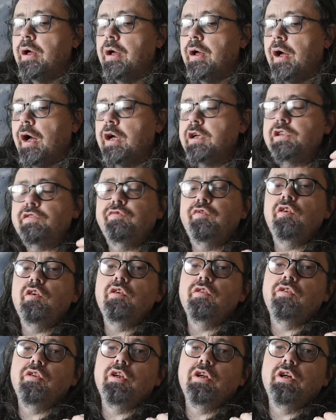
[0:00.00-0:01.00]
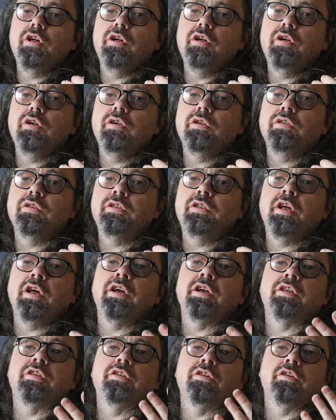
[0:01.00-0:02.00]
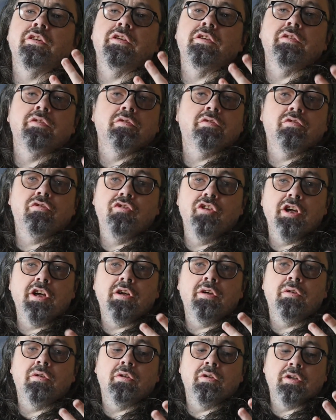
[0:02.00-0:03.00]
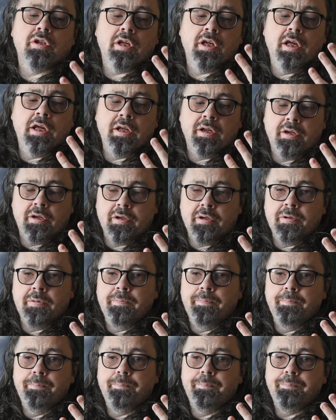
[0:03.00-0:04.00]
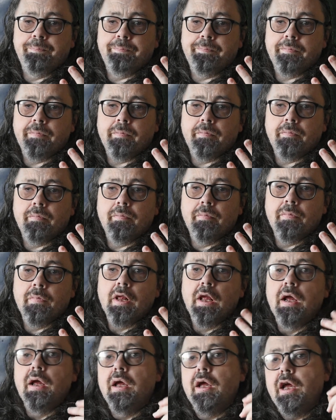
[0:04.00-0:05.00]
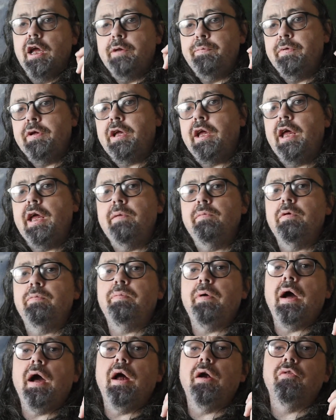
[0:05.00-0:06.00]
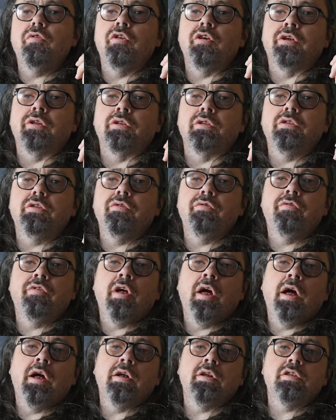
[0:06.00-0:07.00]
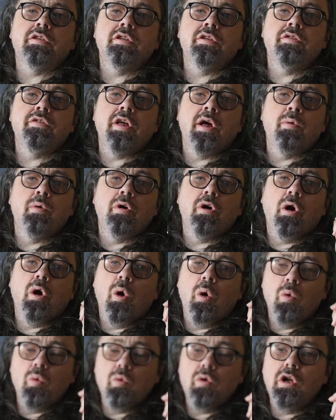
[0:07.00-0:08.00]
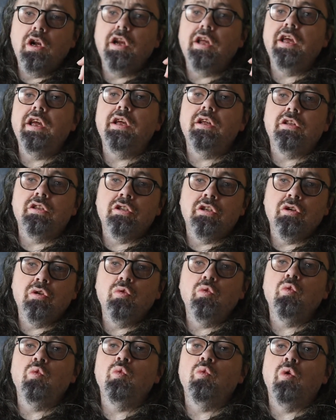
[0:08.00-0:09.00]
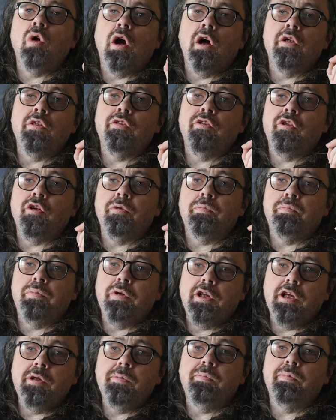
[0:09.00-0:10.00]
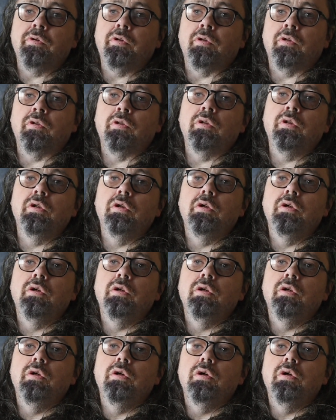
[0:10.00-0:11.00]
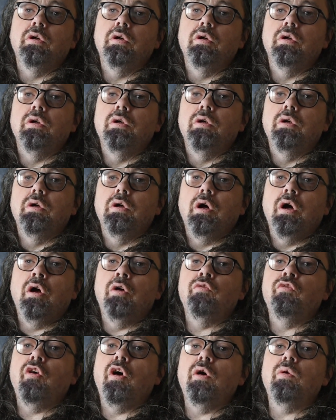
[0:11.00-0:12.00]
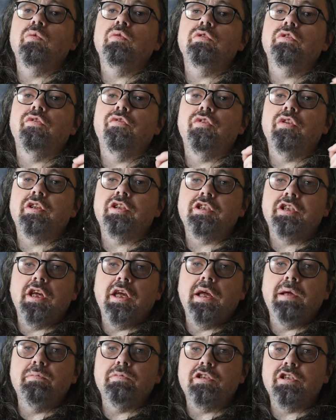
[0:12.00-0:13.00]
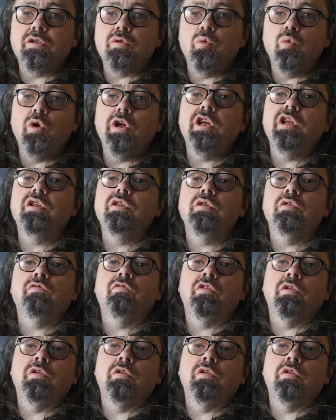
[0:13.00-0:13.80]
As further data trickled in, it became apparent that there were only 2 other people around the same suite of